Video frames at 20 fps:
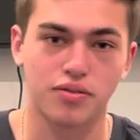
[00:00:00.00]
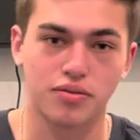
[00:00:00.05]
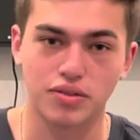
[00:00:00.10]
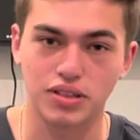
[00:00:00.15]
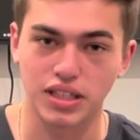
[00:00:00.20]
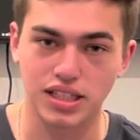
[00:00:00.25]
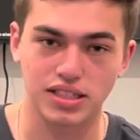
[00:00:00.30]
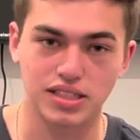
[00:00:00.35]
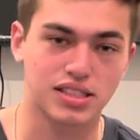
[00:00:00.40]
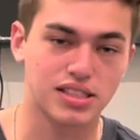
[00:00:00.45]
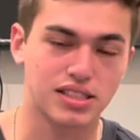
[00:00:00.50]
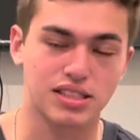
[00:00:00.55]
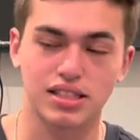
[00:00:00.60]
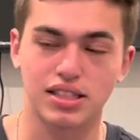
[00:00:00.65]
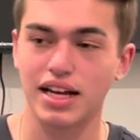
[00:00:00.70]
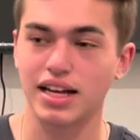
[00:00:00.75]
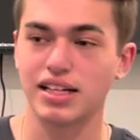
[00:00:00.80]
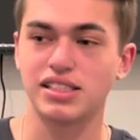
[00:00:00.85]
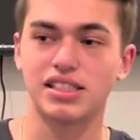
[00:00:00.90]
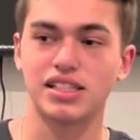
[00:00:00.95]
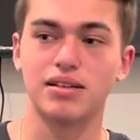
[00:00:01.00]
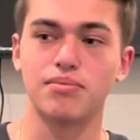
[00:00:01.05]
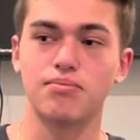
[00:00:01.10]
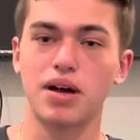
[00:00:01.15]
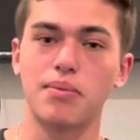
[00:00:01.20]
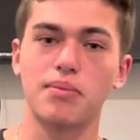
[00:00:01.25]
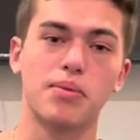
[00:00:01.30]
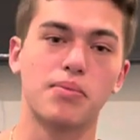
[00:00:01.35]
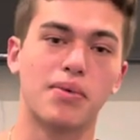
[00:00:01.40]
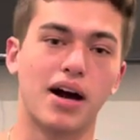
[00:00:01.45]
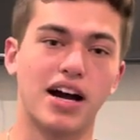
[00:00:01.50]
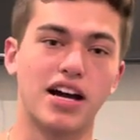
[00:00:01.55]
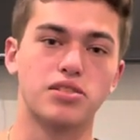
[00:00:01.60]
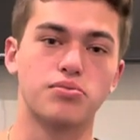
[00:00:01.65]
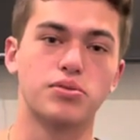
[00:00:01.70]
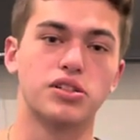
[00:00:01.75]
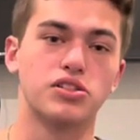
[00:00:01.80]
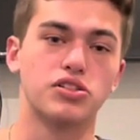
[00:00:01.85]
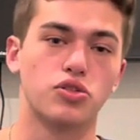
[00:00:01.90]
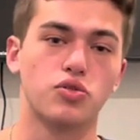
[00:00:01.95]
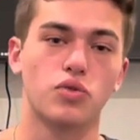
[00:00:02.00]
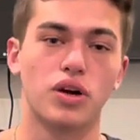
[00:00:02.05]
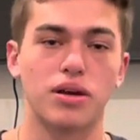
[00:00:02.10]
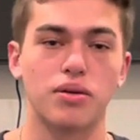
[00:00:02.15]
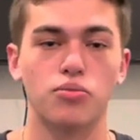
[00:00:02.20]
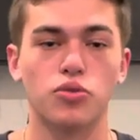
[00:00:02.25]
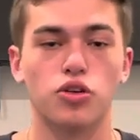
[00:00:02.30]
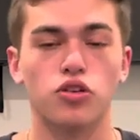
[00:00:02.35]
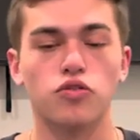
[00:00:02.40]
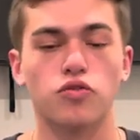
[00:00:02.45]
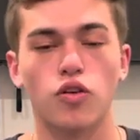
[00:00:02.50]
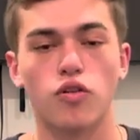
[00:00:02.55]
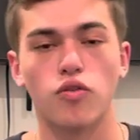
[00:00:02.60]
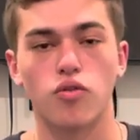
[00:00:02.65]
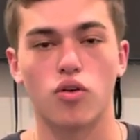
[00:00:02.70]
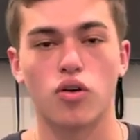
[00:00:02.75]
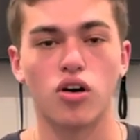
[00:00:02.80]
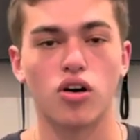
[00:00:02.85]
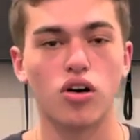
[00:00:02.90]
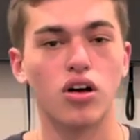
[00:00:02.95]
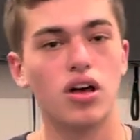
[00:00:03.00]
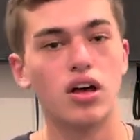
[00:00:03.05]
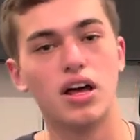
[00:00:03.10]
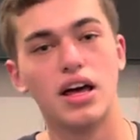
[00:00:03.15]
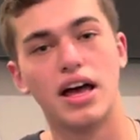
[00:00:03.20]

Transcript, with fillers: Yes, it's, like I said, it might be biased, but it's a great move overall.